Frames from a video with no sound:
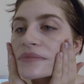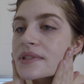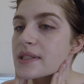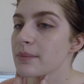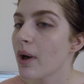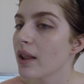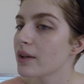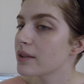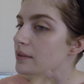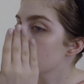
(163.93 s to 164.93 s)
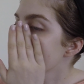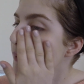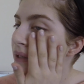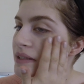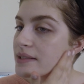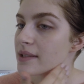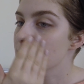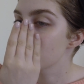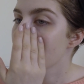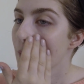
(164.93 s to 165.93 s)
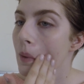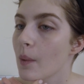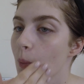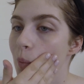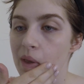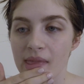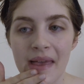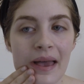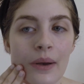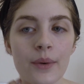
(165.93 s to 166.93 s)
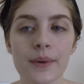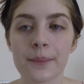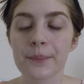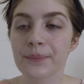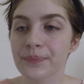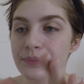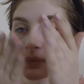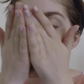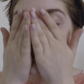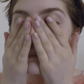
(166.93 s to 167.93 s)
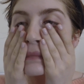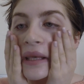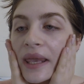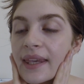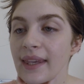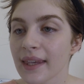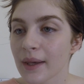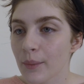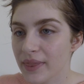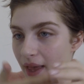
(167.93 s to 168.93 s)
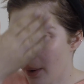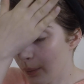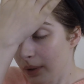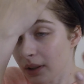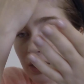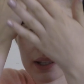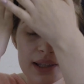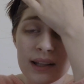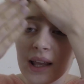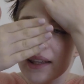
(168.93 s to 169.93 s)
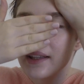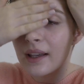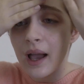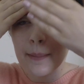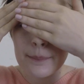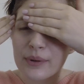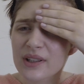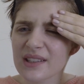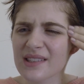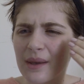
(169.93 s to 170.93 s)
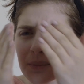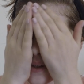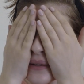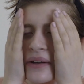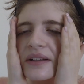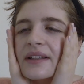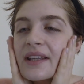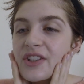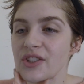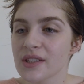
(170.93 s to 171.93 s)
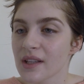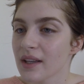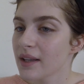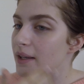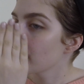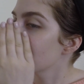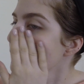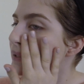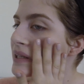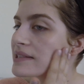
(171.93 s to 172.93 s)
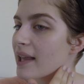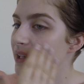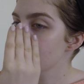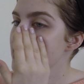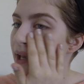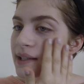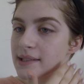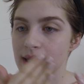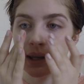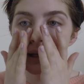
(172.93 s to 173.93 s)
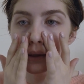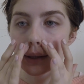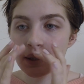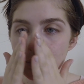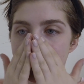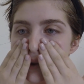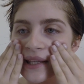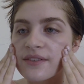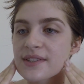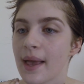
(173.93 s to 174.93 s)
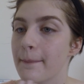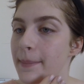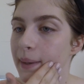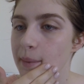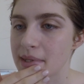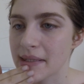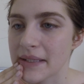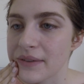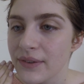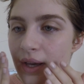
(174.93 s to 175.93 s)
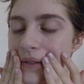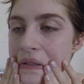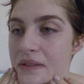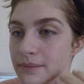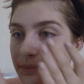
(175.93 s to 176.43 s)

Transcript: smaller rednesses without caking, without looking like I'm putting something on. It really is like a second skin, and it really gives that baby skin effect.